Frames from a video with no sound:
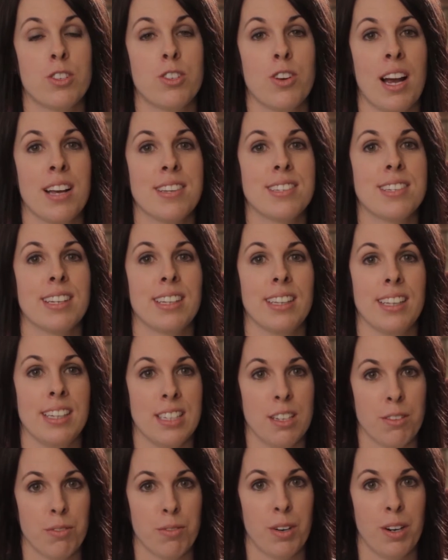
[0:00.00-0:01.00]
drastically
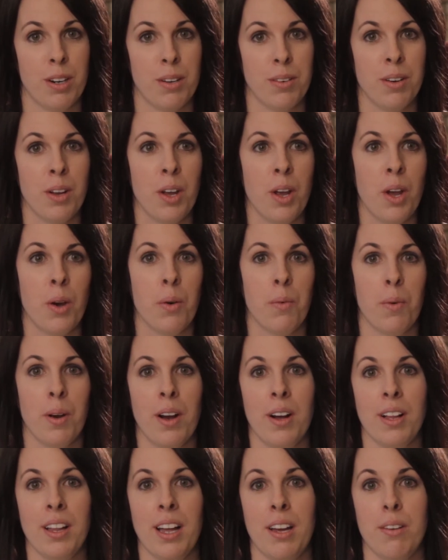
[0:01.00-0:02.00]
different. We
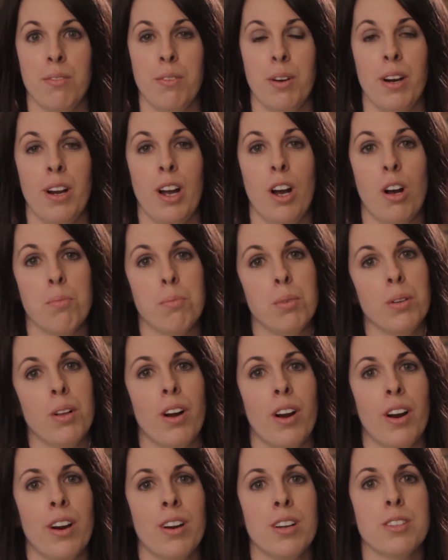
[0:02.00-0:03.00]
all had very humble
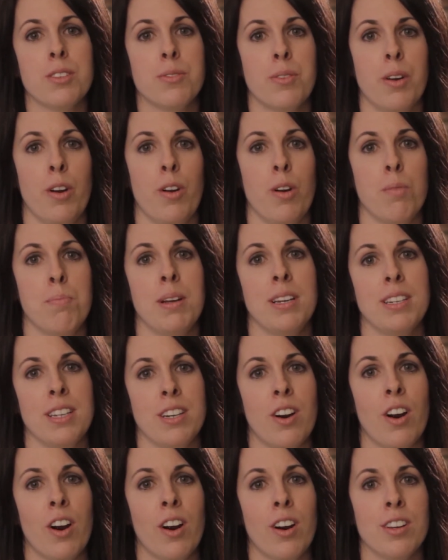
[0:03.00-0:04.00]
hearts, very
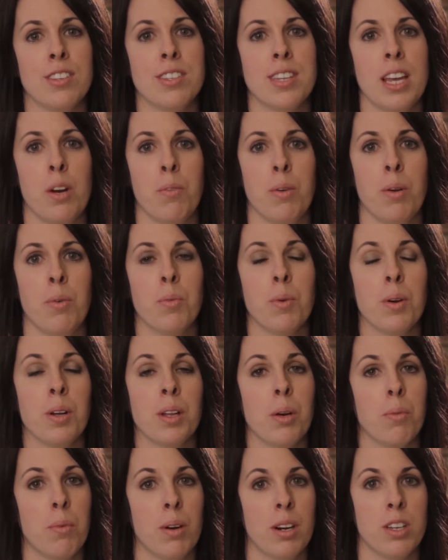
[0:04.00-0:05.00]
repentant hearts, and we
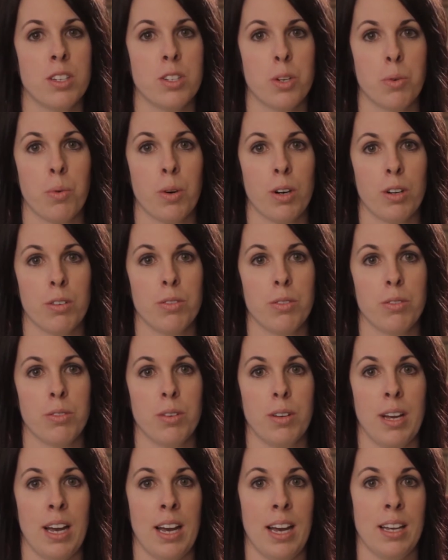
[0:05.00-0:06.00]
really wanted to work
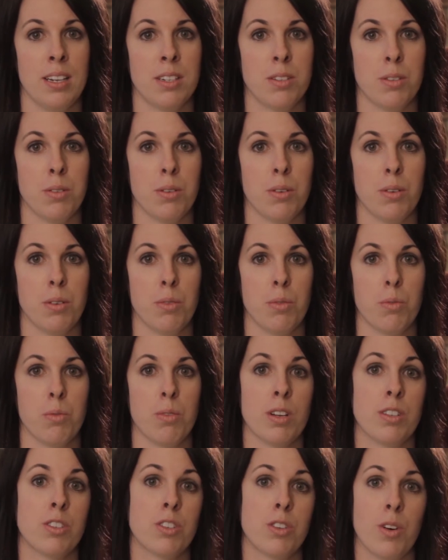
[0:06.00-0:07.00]
at
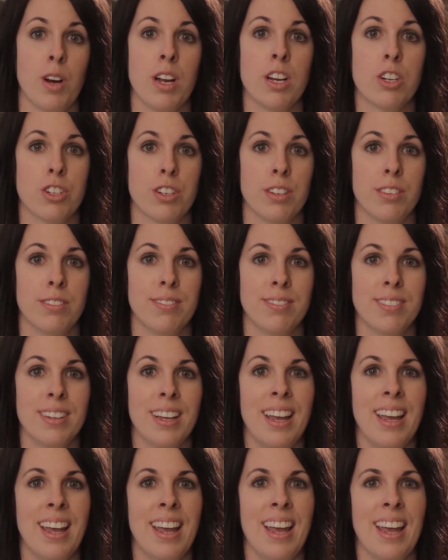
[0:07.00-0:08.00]
restoration.
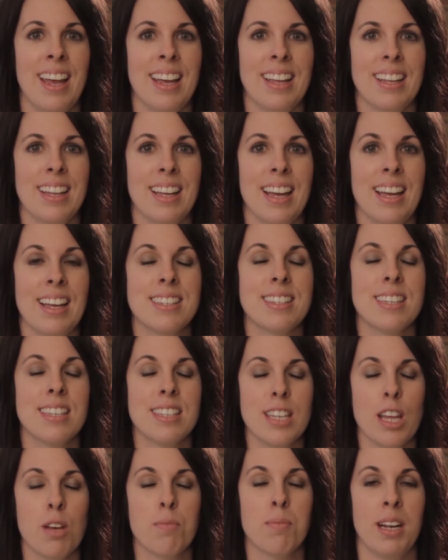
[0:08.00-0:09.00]
And
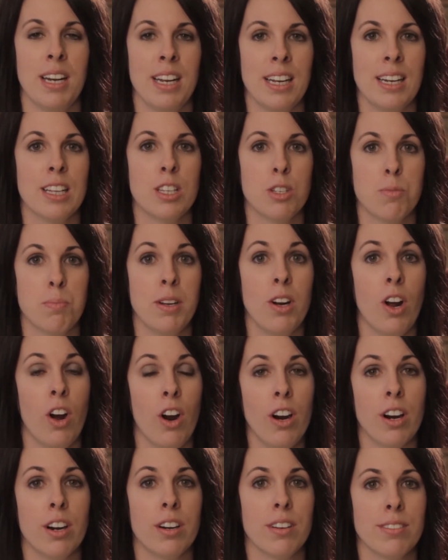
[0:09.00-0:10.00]
since that meeting, it's been
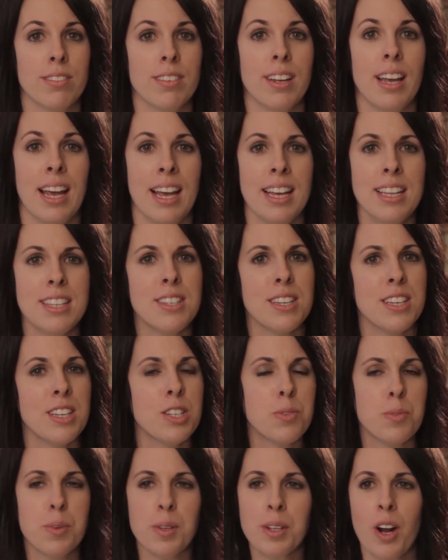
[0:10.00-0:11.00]
hard.
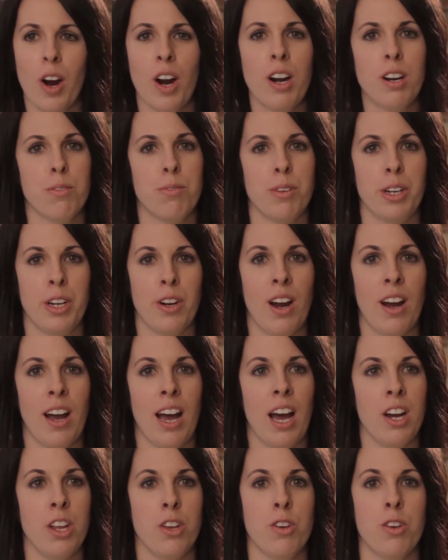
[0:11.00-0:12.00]
It's really hard to figure out
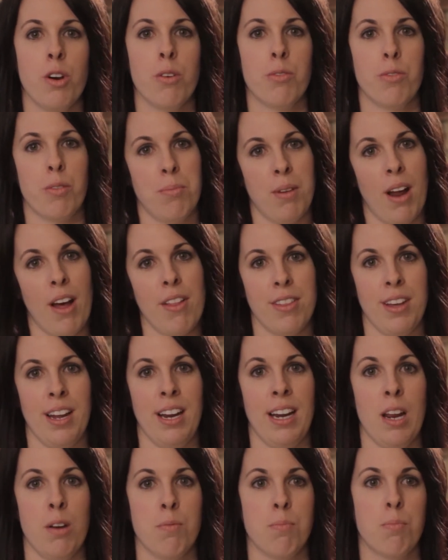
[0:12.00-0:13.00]
how do you go from
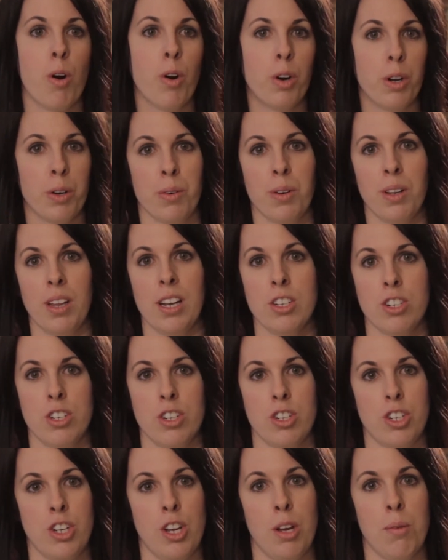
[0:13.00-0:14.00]
nothing and broken
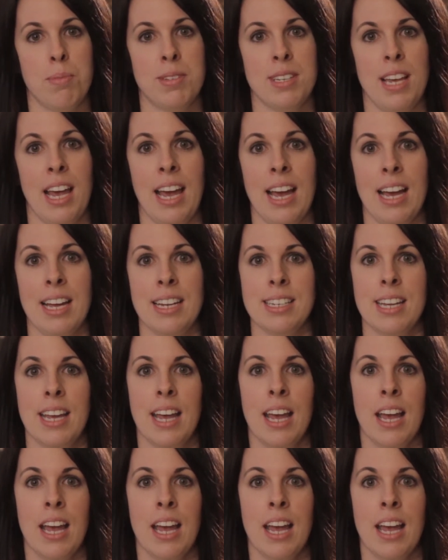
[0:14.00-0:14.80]
relationships and